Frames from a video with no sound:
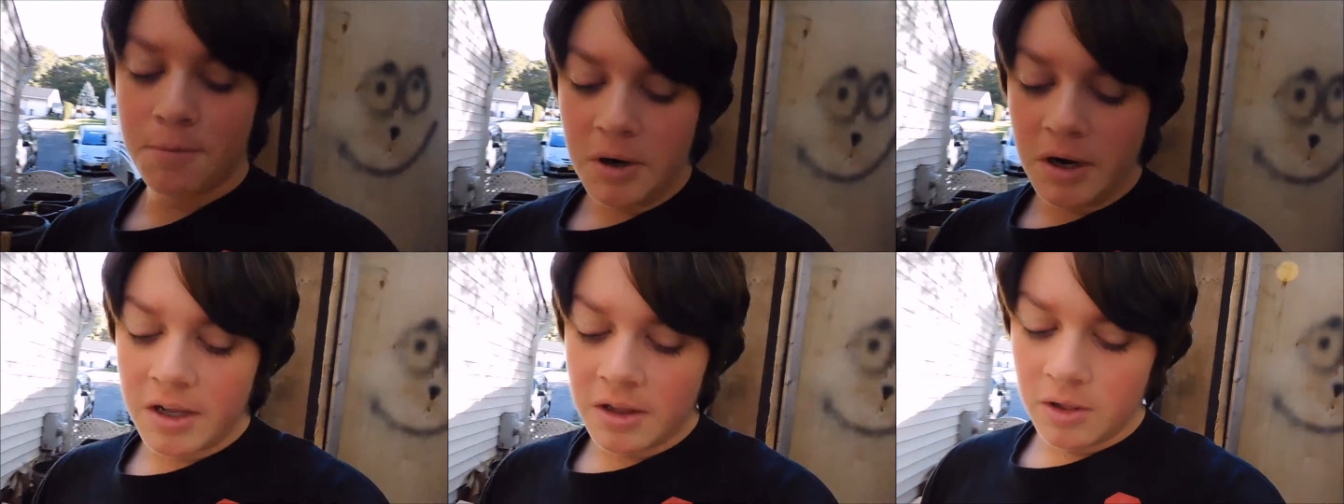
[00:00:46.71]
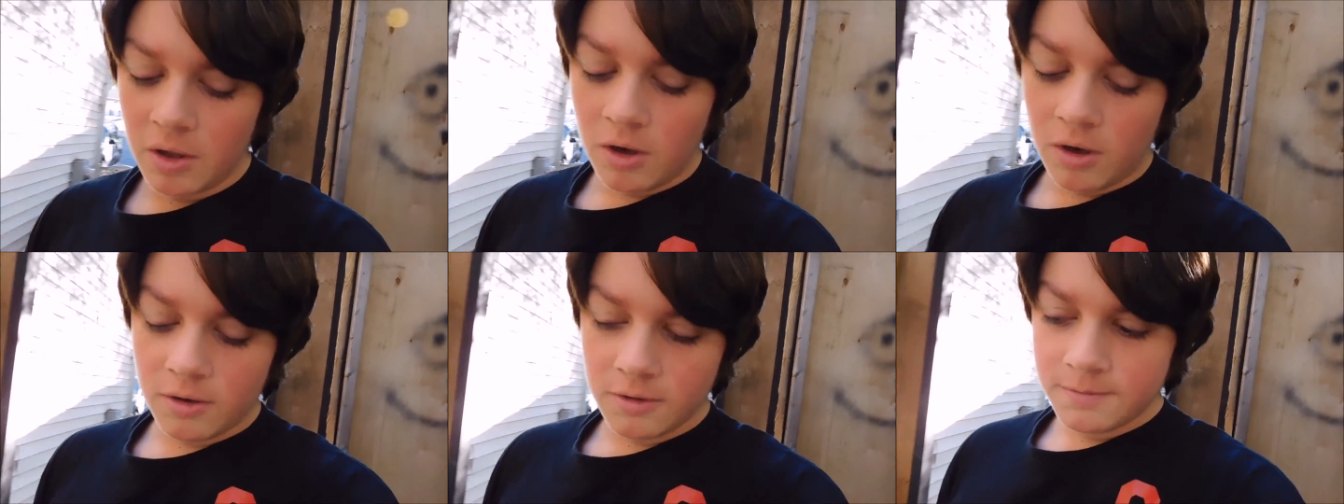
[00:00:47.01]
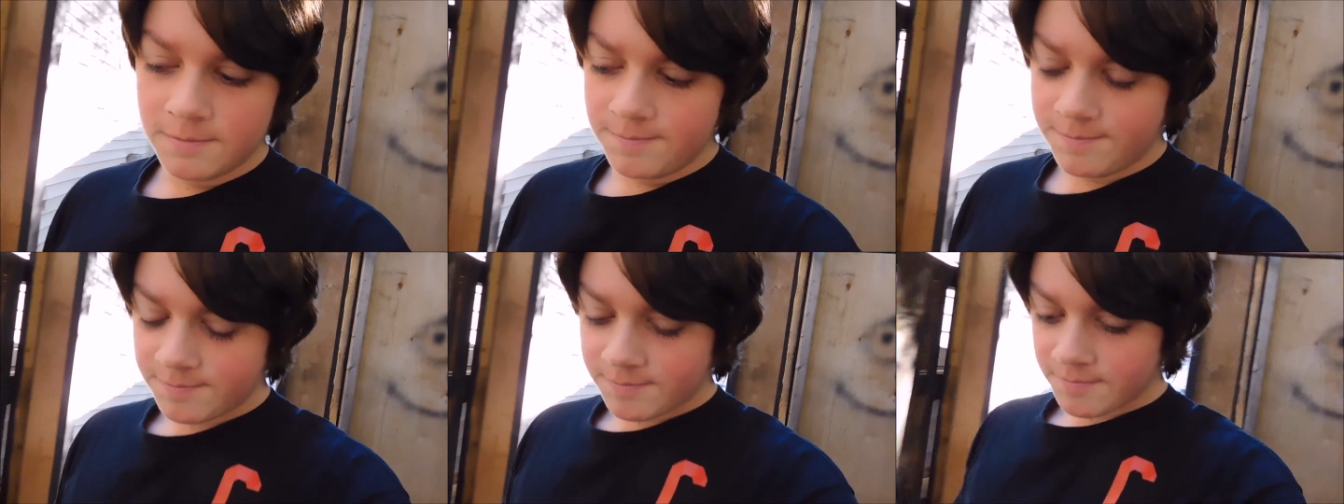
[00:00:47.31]
pretty
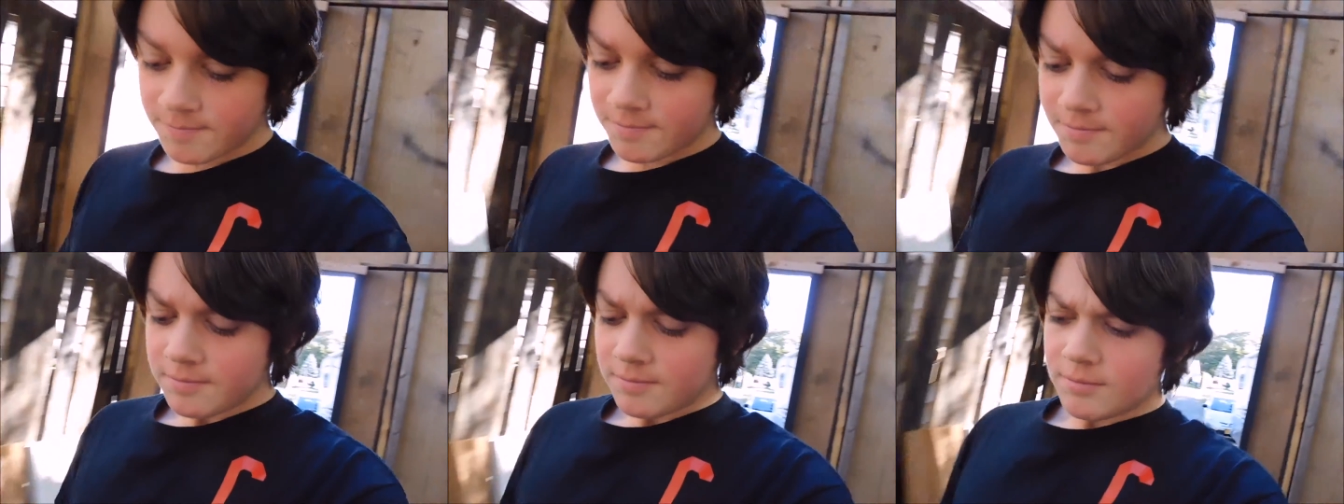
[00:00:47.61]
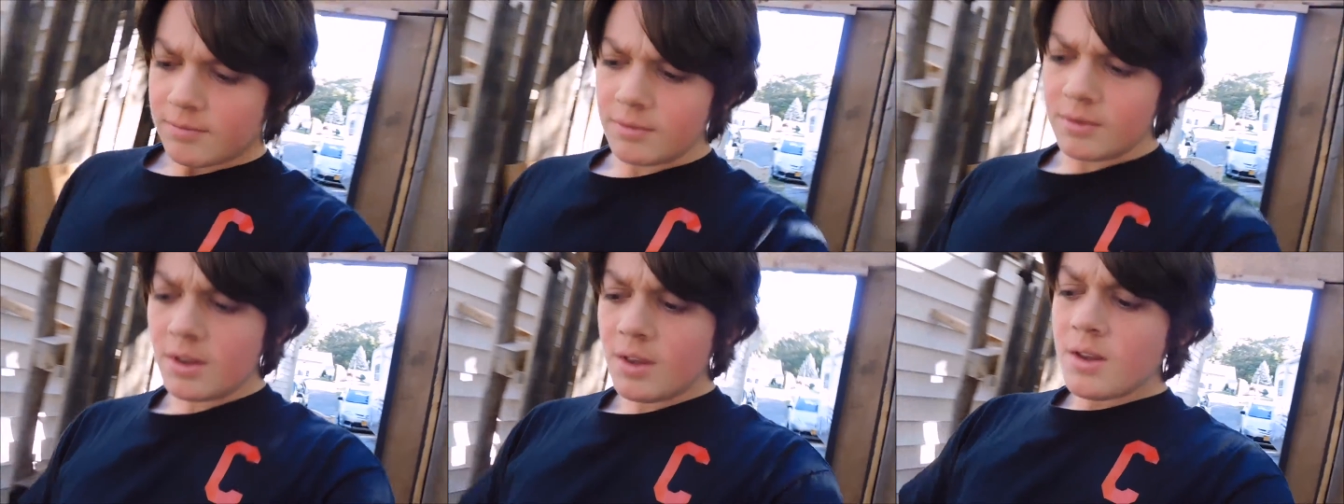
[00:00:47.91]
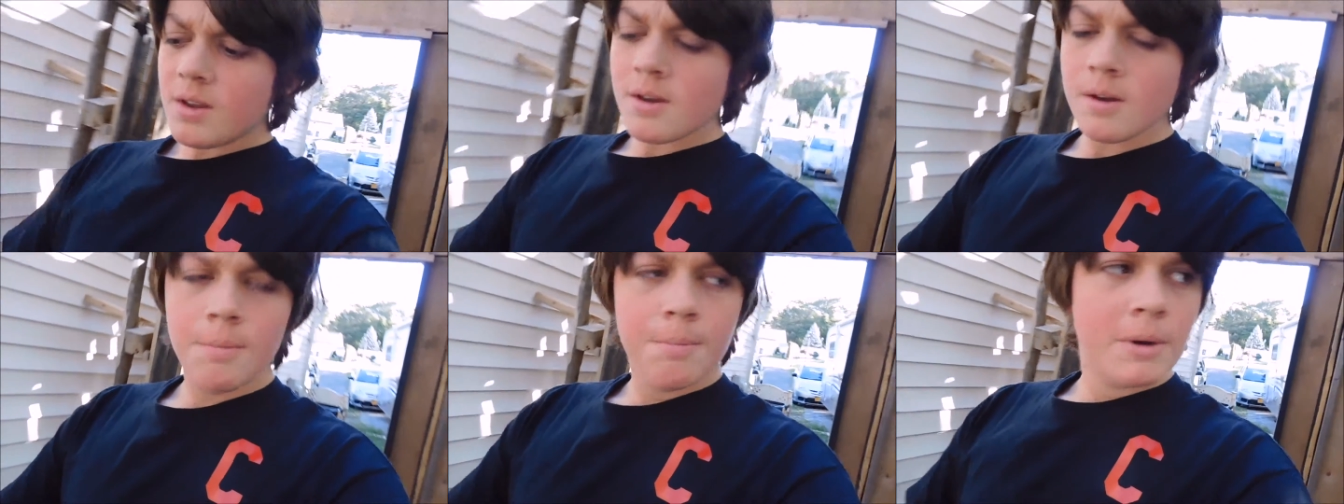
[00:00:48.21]
long.
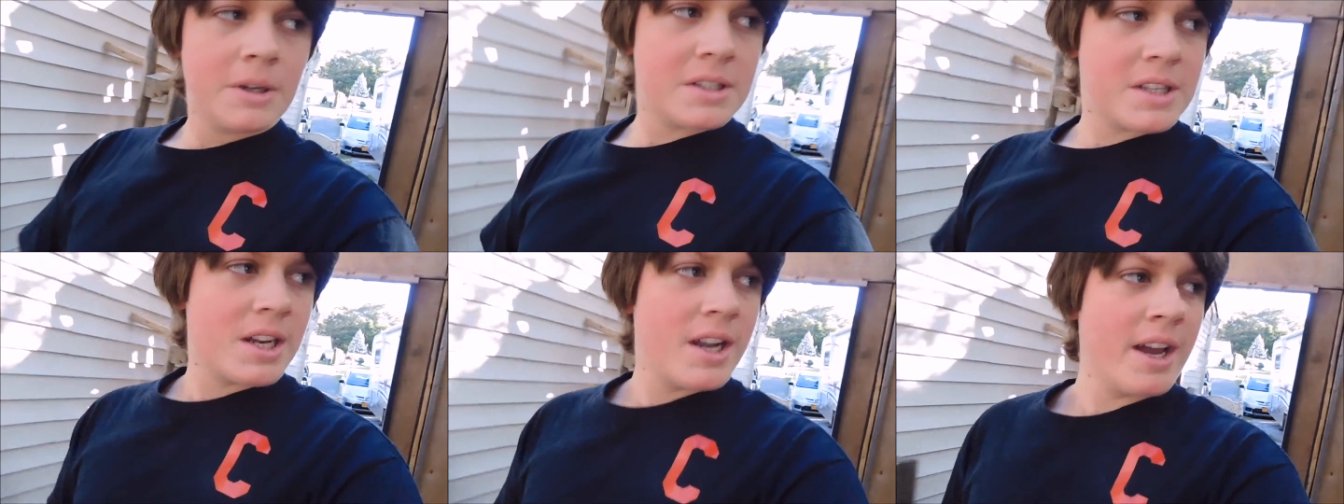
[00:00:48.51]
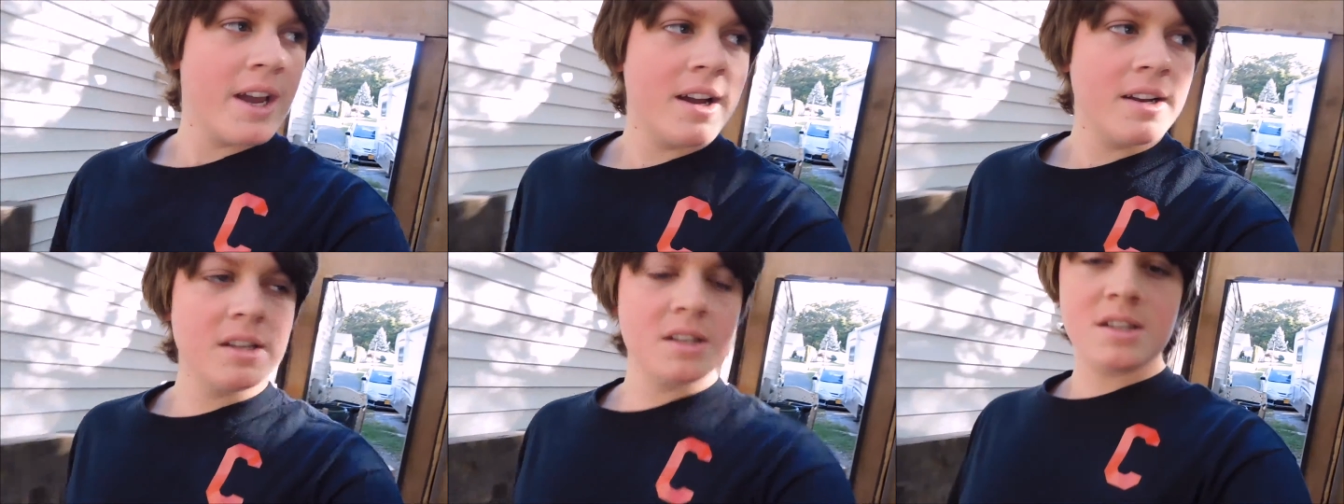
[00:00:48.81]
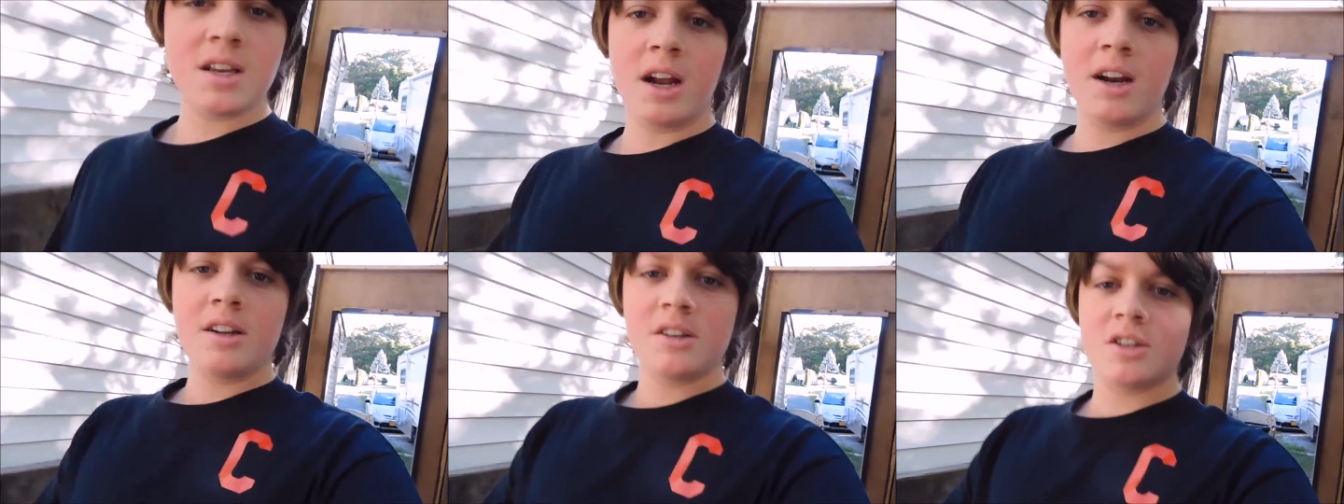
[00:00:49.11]
But today I
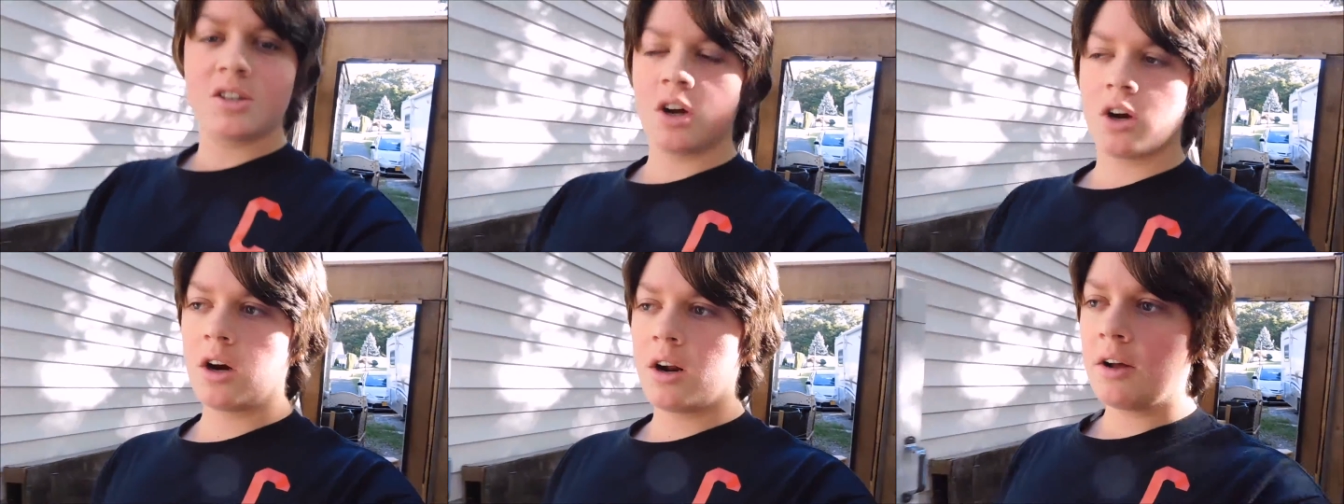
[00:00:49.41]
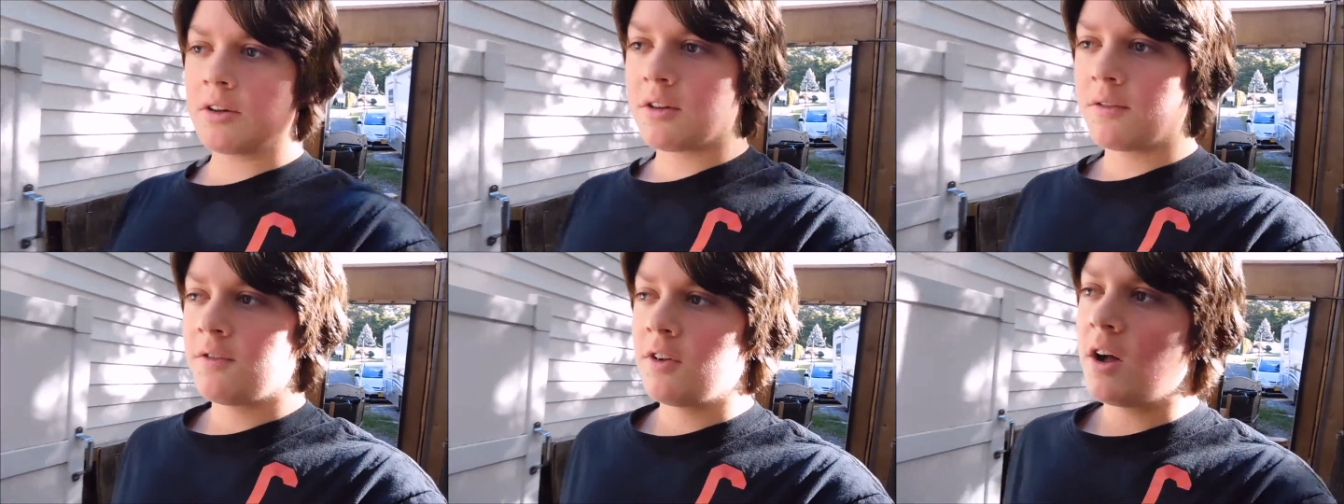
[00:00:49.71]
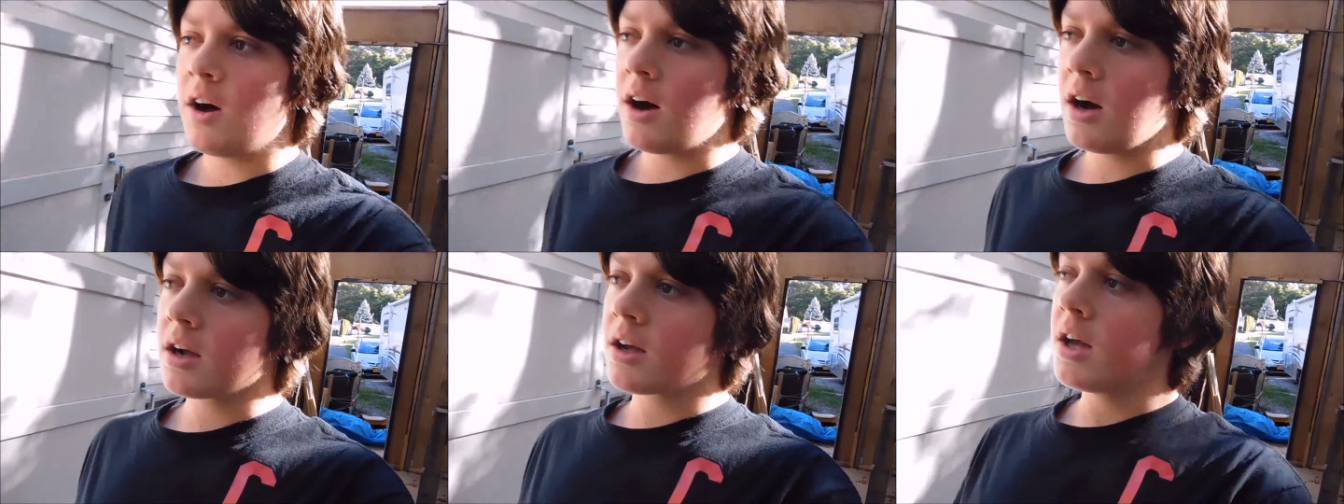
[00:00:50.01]
decided to start out the
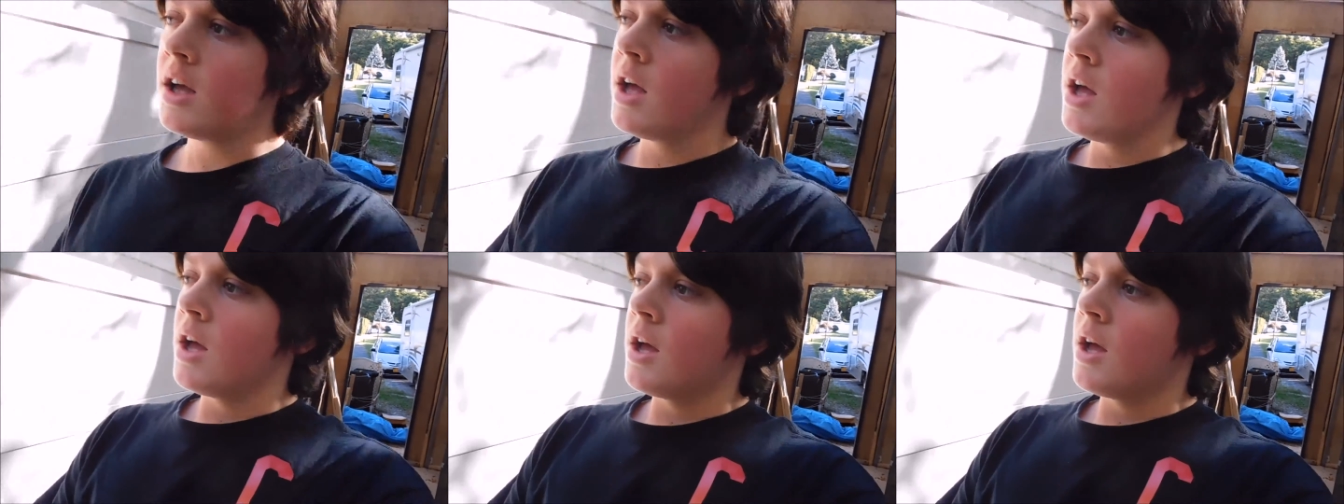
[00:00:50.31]
vlog